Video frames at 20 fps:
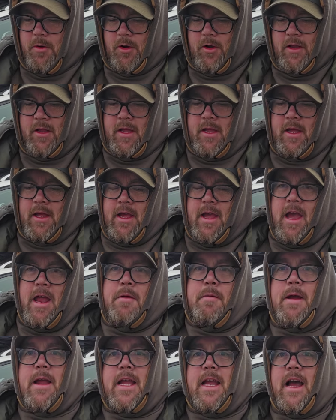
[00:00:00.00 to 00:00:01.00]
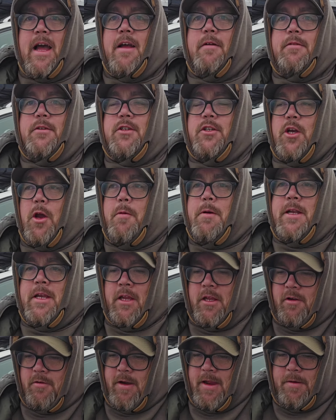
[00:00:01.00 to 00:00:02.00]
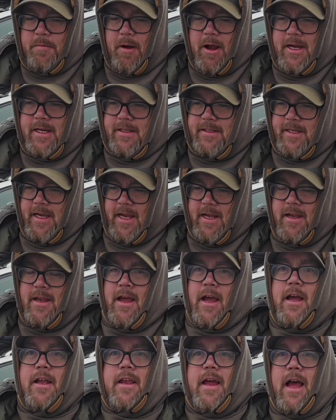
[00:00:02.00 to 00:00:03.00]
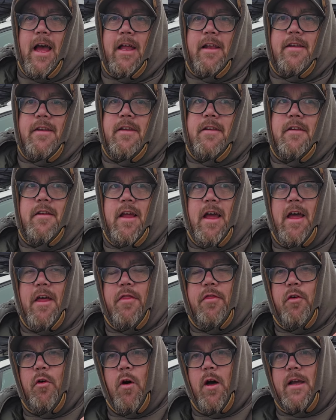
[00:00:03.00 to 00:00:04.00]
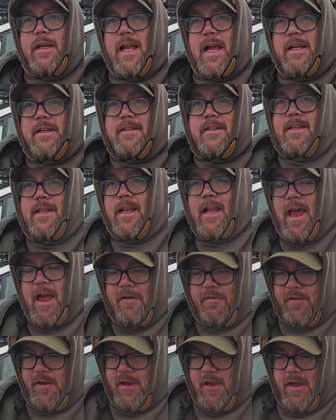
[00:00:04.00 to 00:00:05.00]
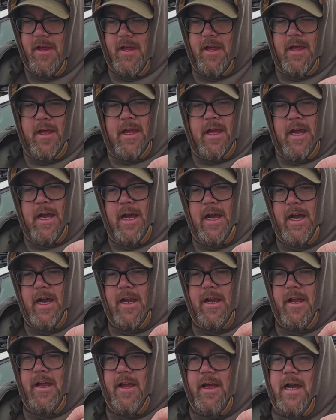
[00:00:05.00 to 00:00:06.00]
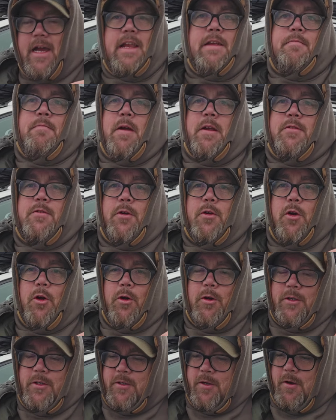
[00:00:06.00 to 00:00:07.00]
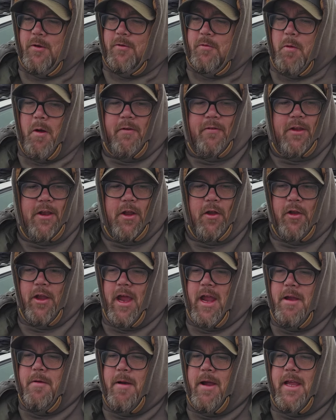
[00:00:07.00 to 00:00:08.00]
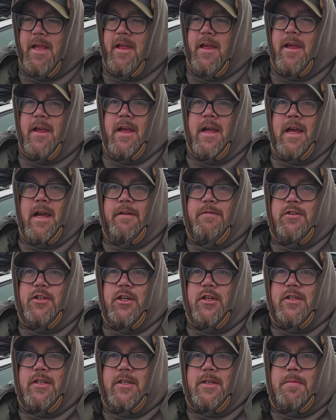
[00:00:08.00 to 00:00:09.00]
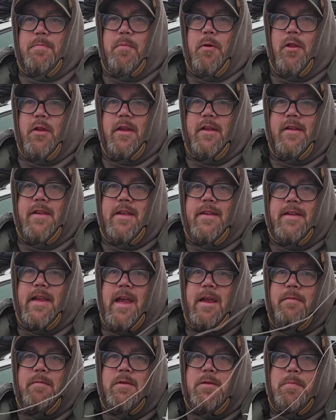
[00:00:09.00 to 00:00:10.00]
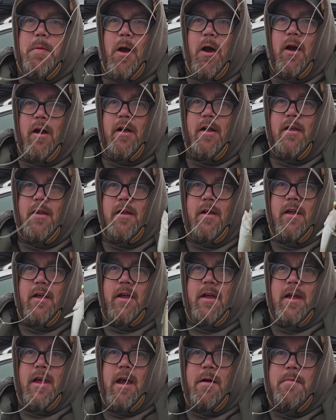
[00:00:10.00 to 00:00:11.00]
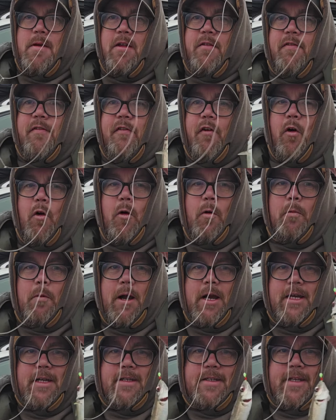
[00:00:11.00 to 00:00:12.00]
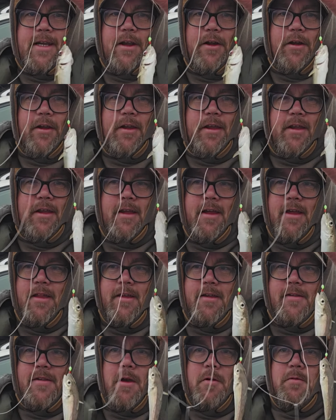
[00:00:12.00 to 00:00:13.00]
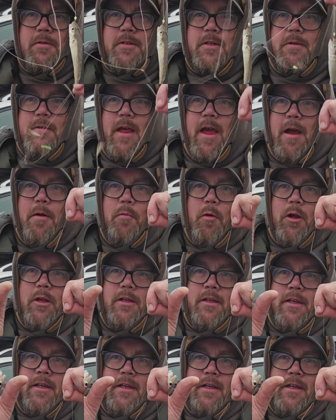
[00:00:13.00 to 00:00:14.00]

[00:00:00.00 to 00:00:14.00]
But anyway, I was showing you three whitings that I'd had. I thought I cast to the left. And uh, I didn't press record, so I was waffling on. Anyway, I just put it in the same spot. And we had four whitings on. Uh, there's those two there. One